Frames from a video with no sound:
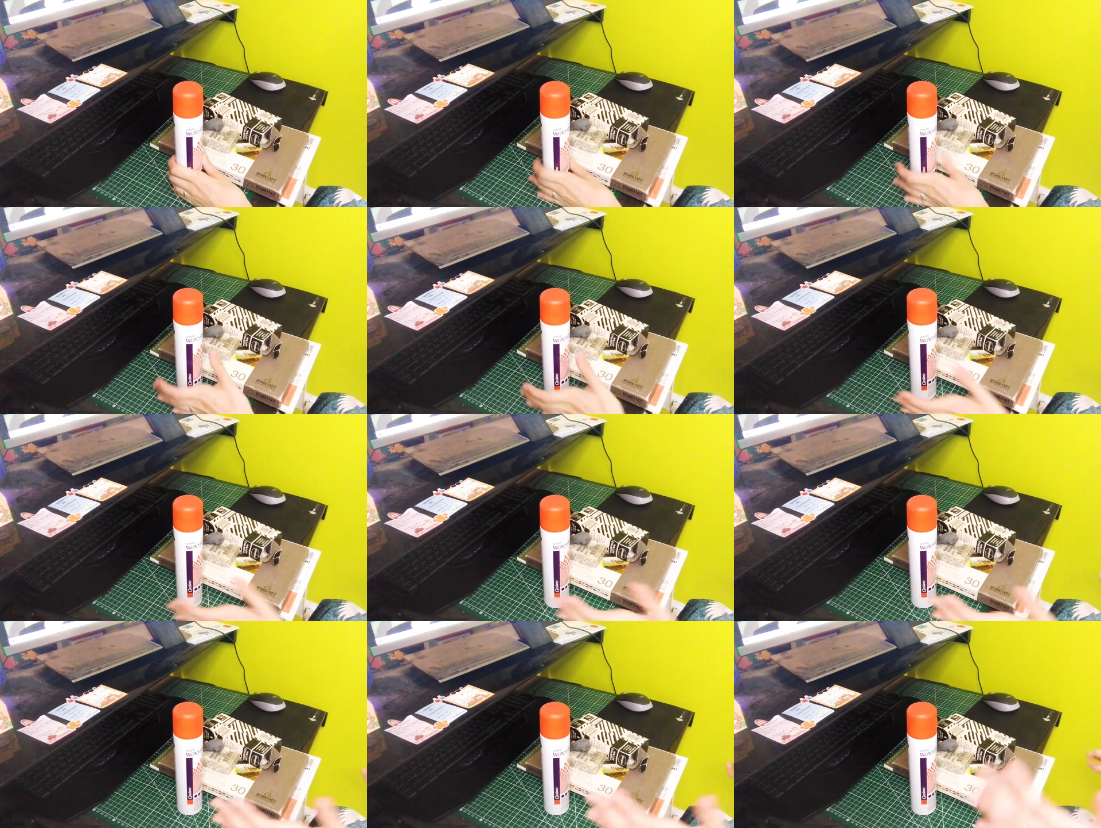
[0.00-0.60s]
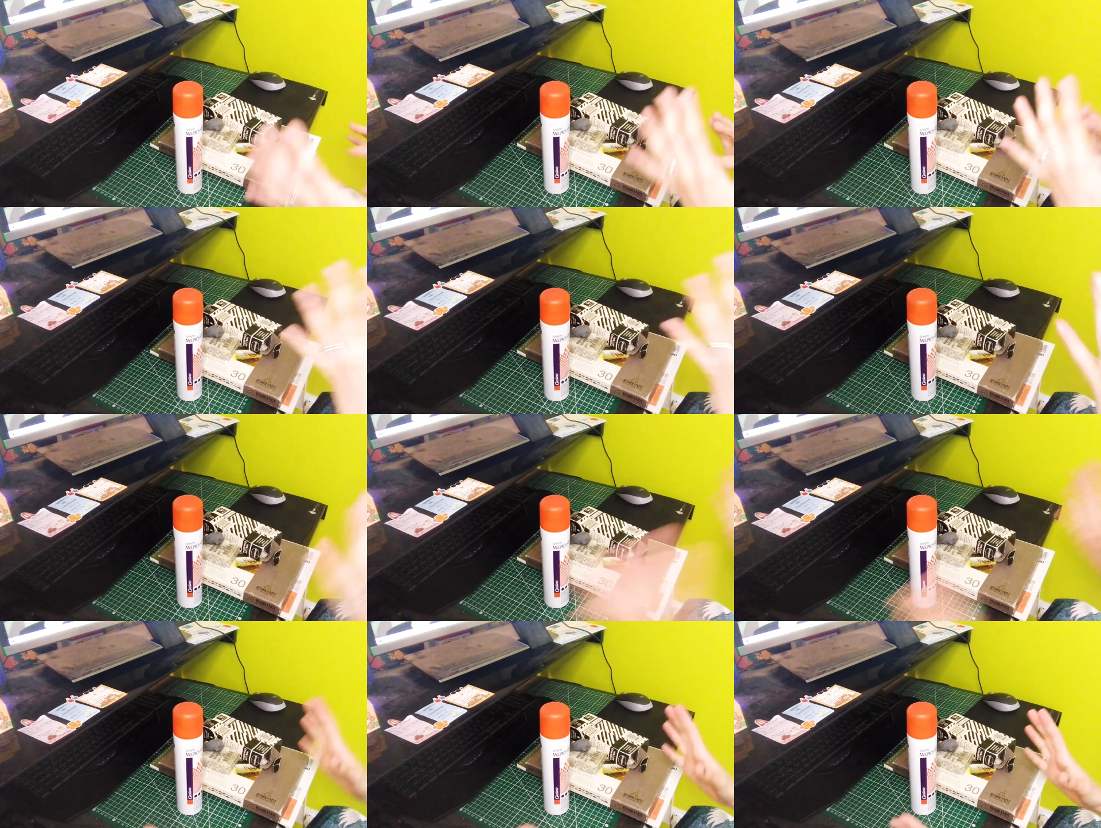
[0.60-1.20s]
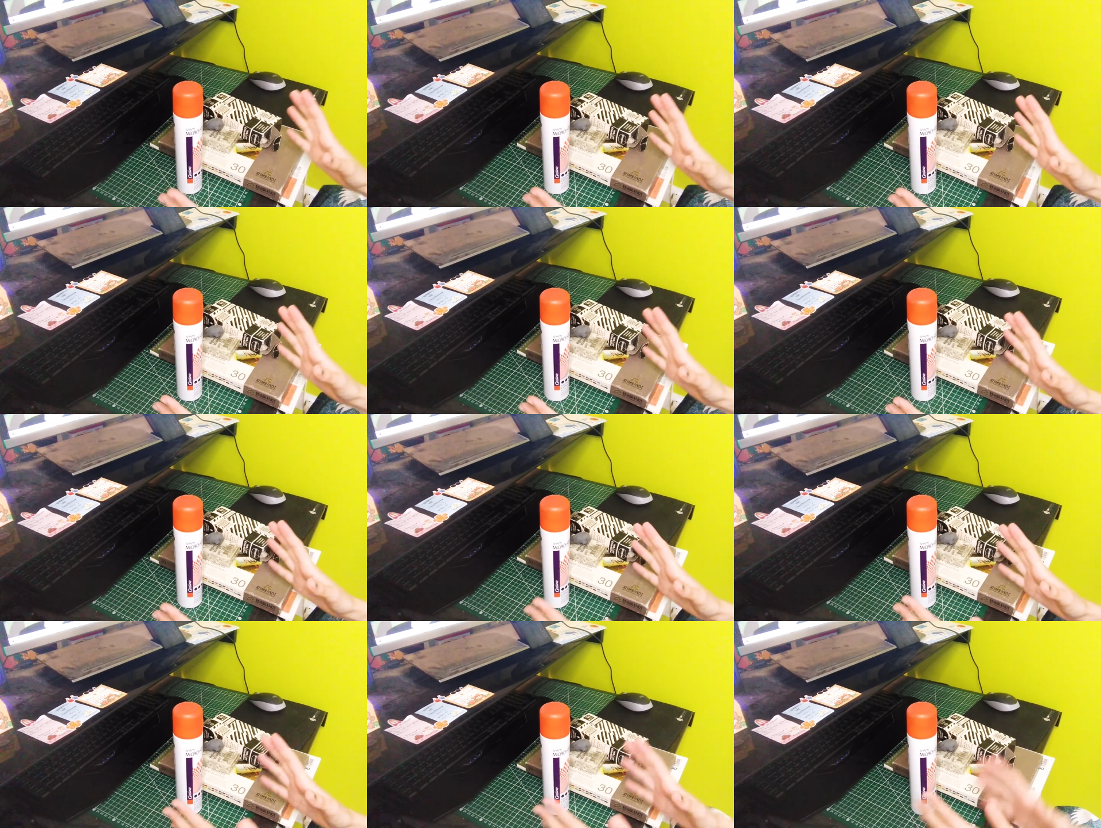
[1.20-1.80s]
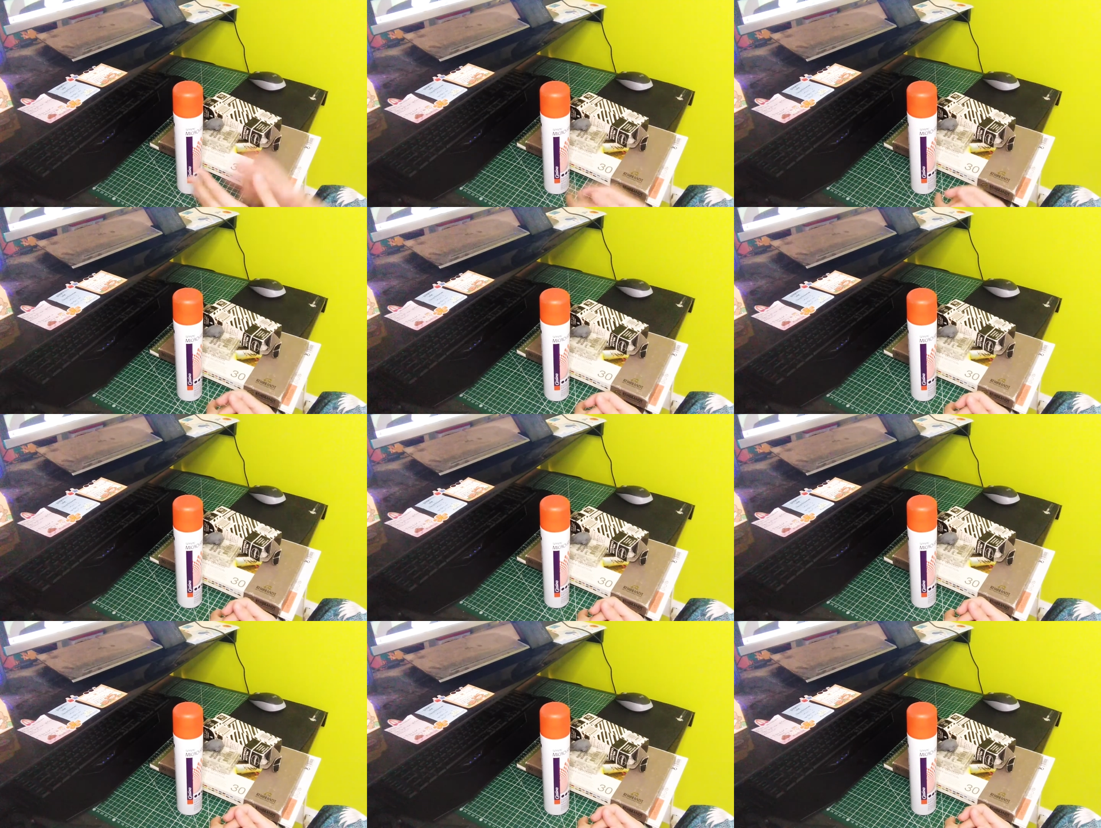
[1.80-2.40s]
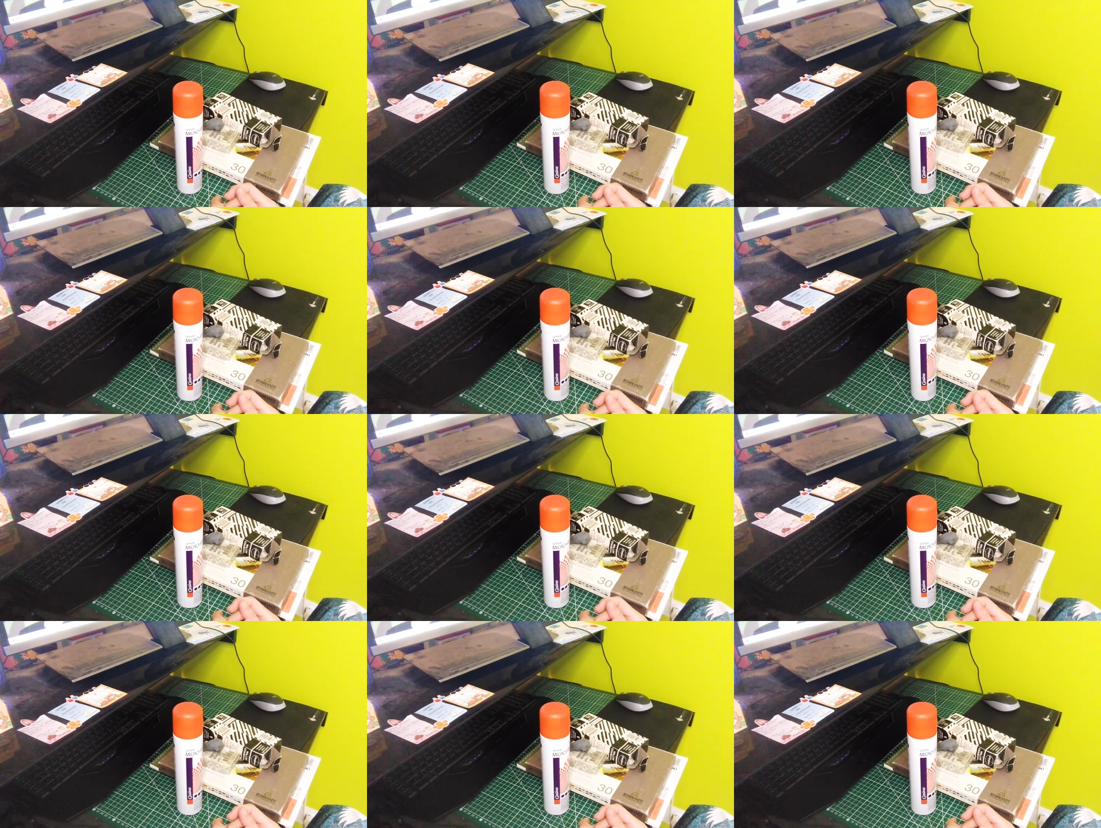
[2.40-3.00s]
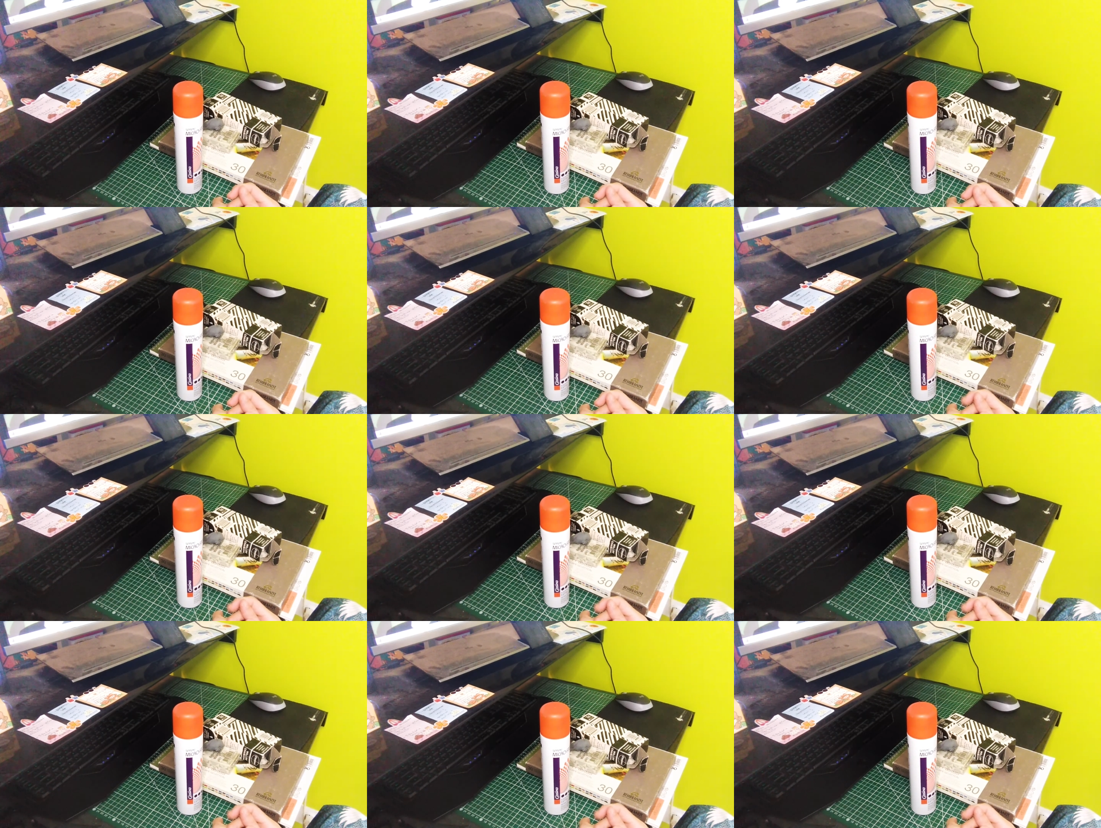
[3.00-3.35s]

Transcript: (no speaker visible)